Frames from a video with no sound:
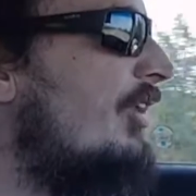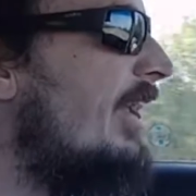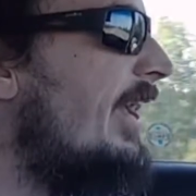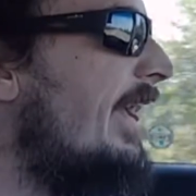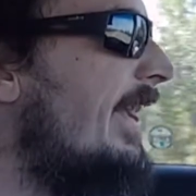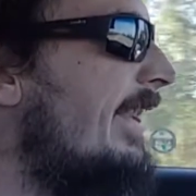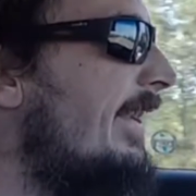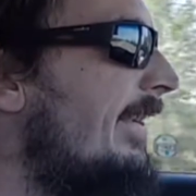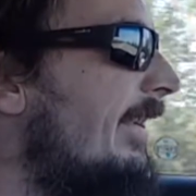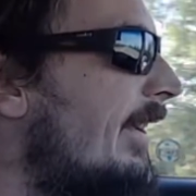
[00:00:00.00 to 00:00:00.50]

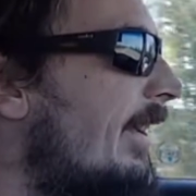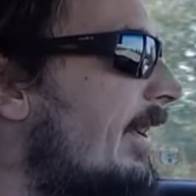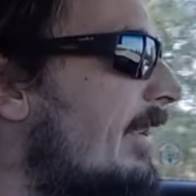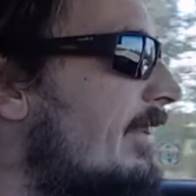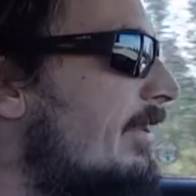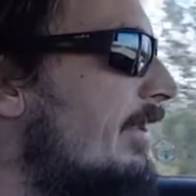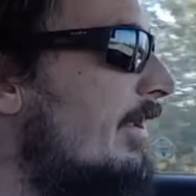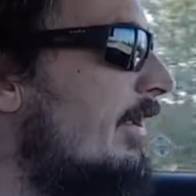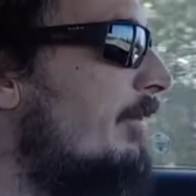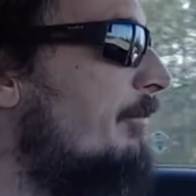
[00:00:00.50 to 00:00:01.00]
and
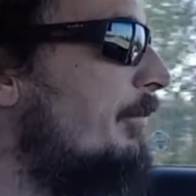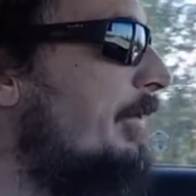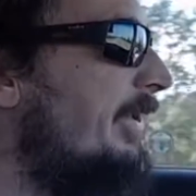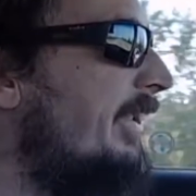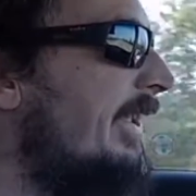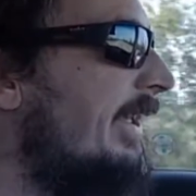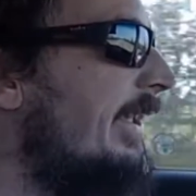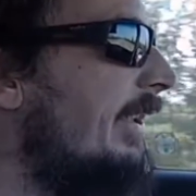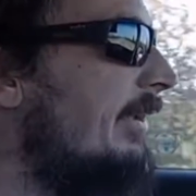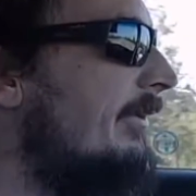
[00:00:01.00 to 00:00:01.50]
the
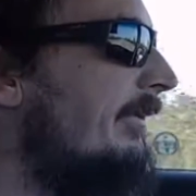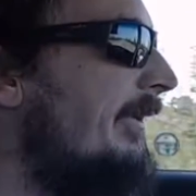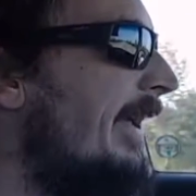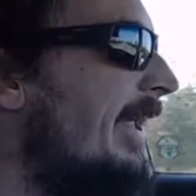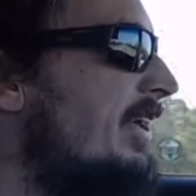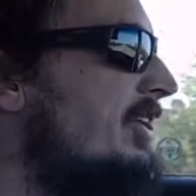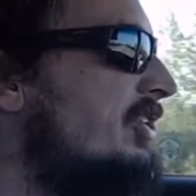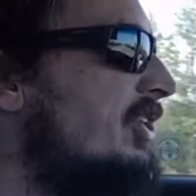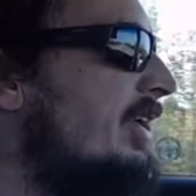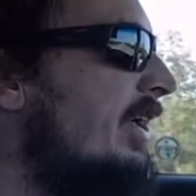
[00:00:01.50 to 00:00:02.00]
particular
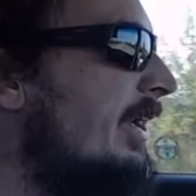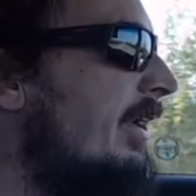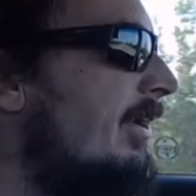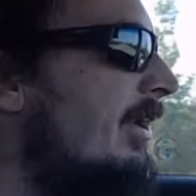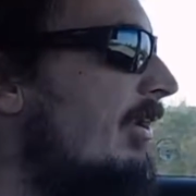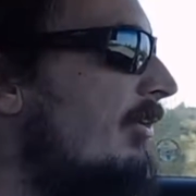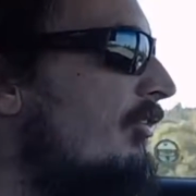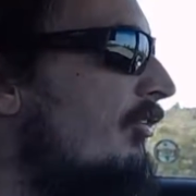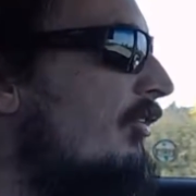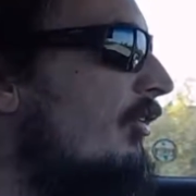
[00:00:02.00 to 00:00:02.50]
engine in
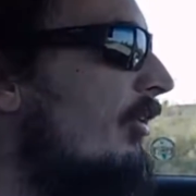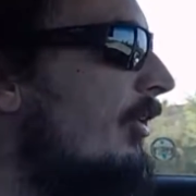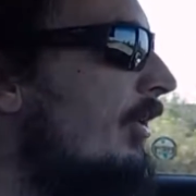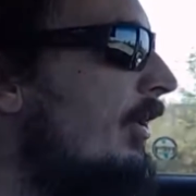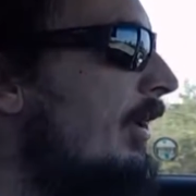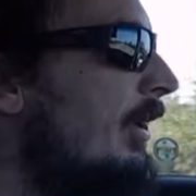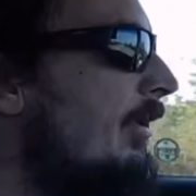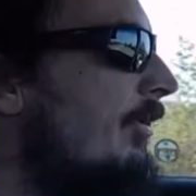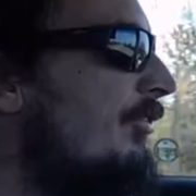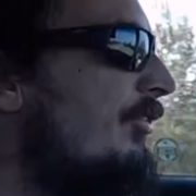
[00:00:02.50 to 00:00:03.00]
this
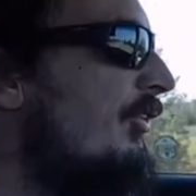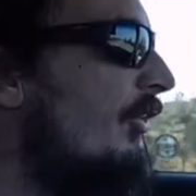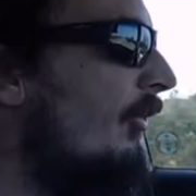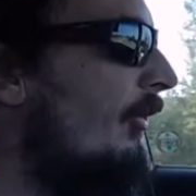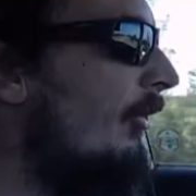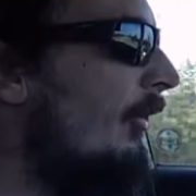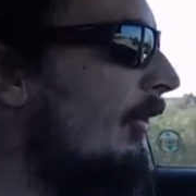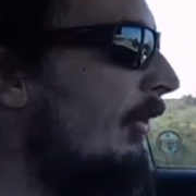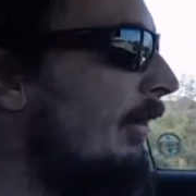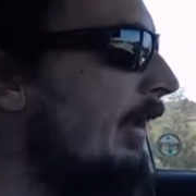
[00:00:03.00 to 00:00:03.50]

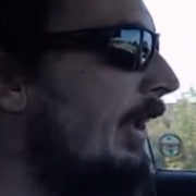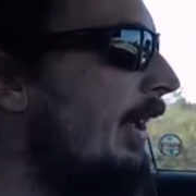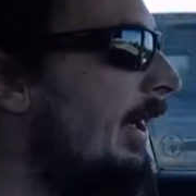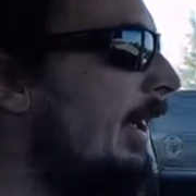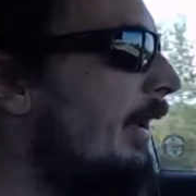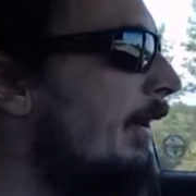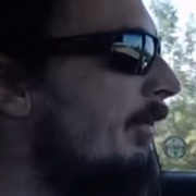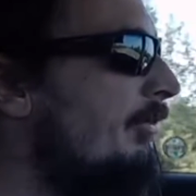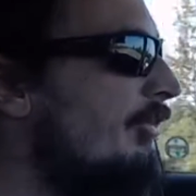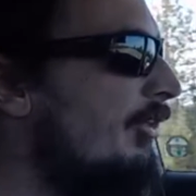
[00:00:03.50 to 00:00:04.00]
Soul
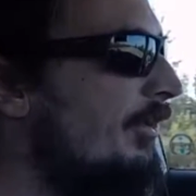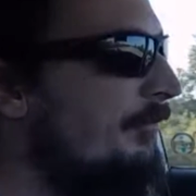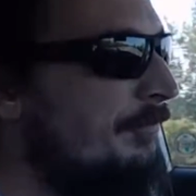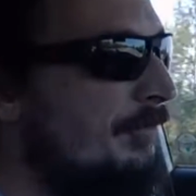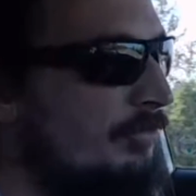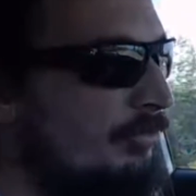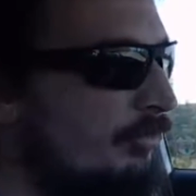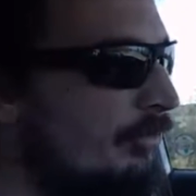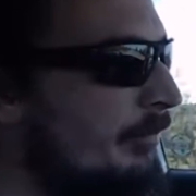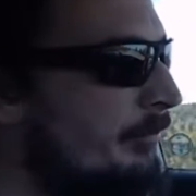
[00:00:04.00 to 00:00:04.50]

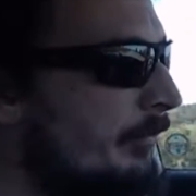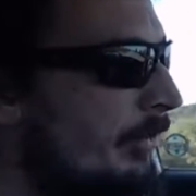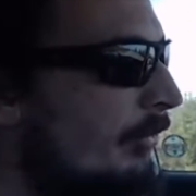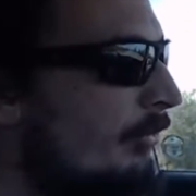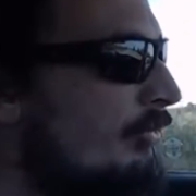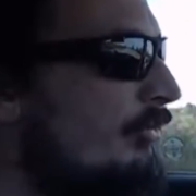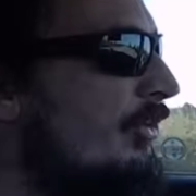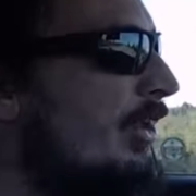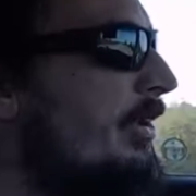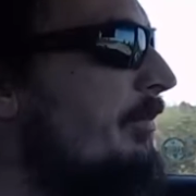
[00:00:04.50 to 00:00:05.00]
suffers from
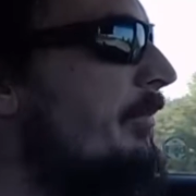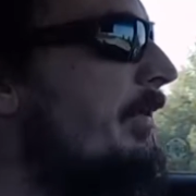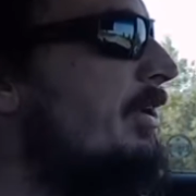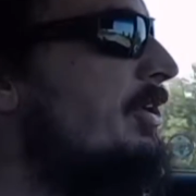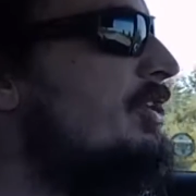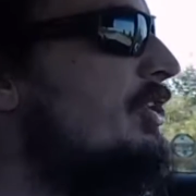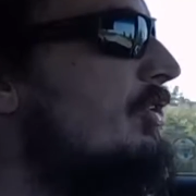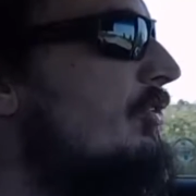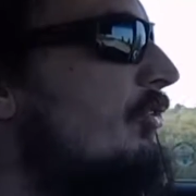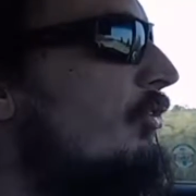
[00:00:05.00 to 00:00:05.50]
those same
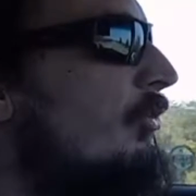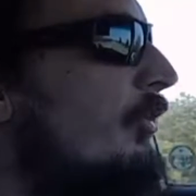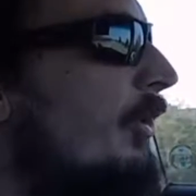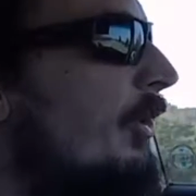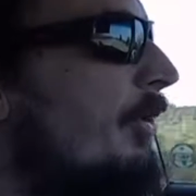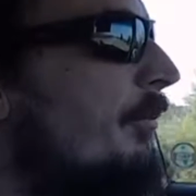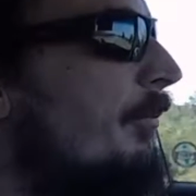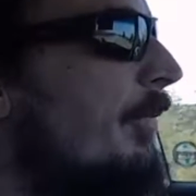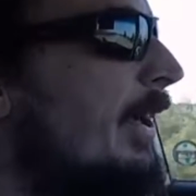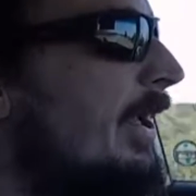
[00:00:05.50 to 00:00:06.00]
issues
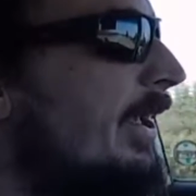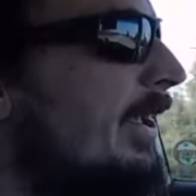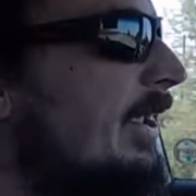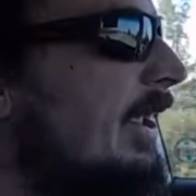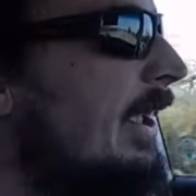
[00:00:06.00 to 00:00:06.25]
where it might